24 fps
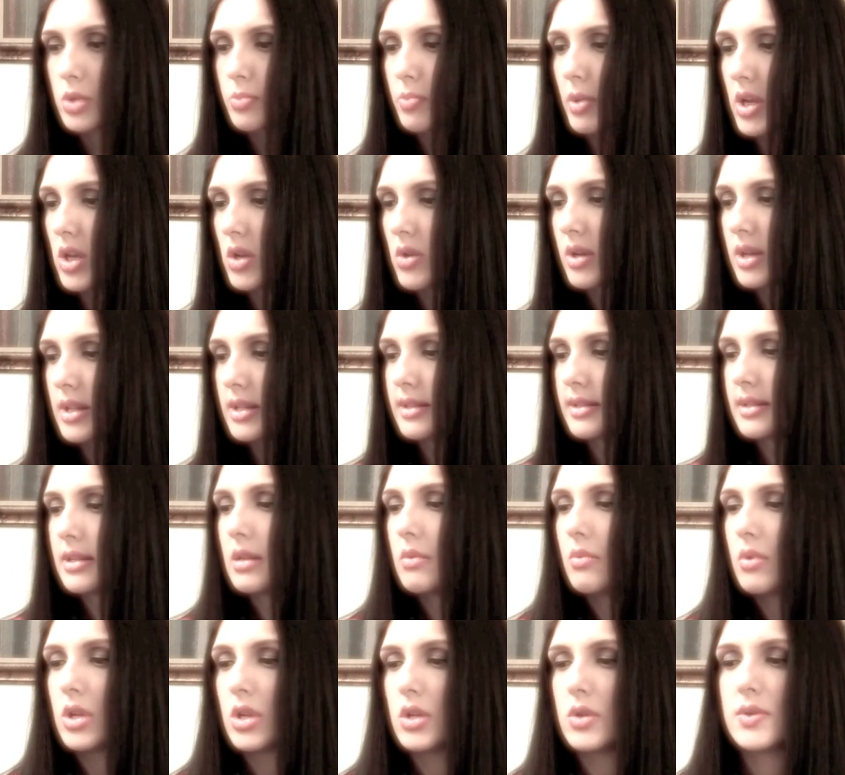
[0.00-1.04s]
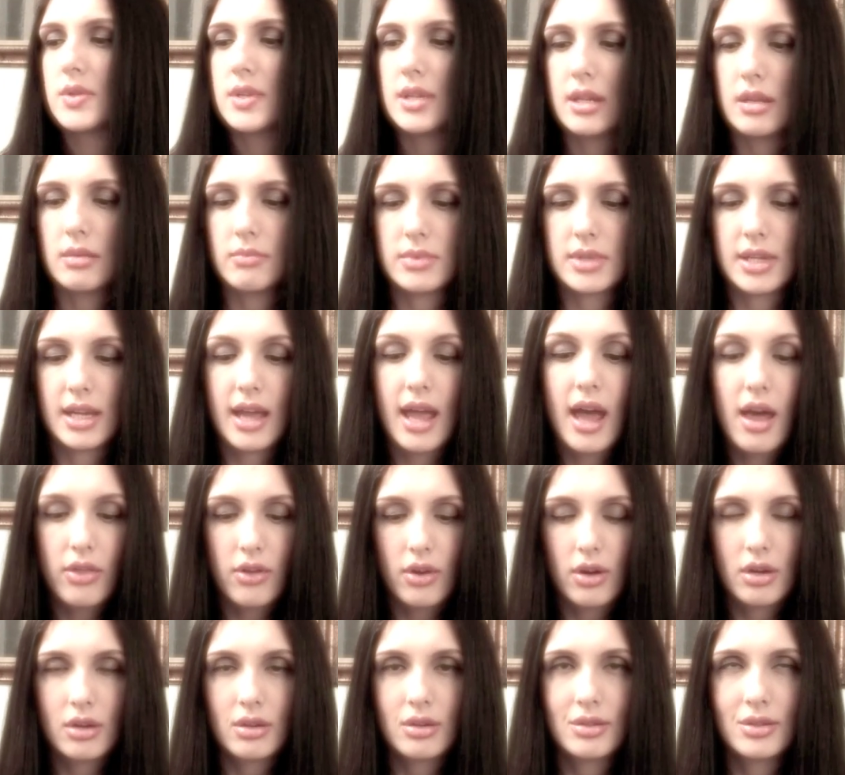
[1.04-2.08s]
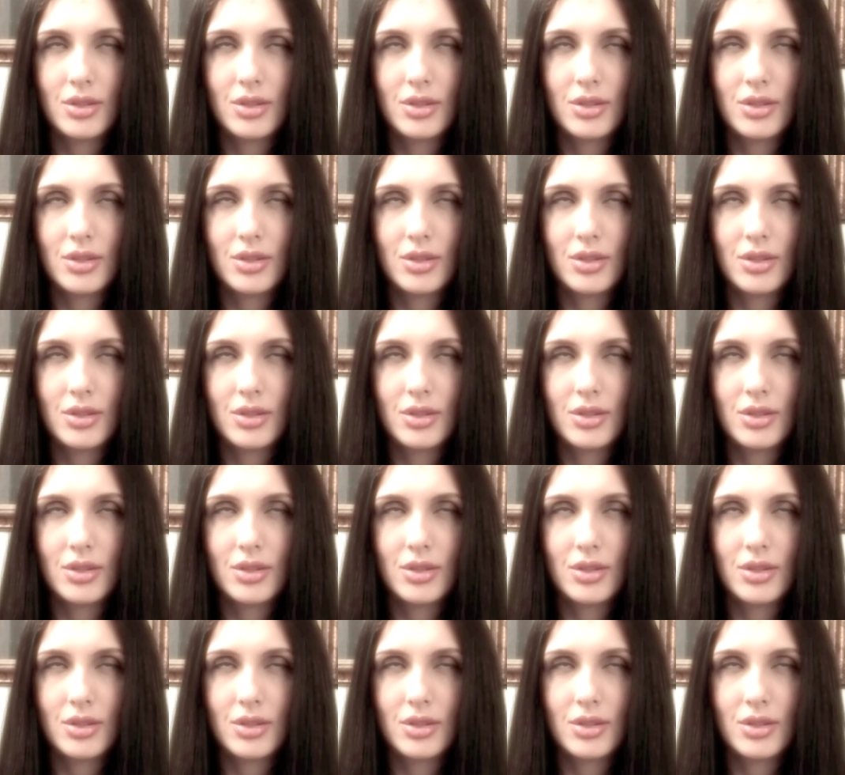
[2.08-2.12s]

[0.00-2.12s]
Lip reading: but you can see when you see them together.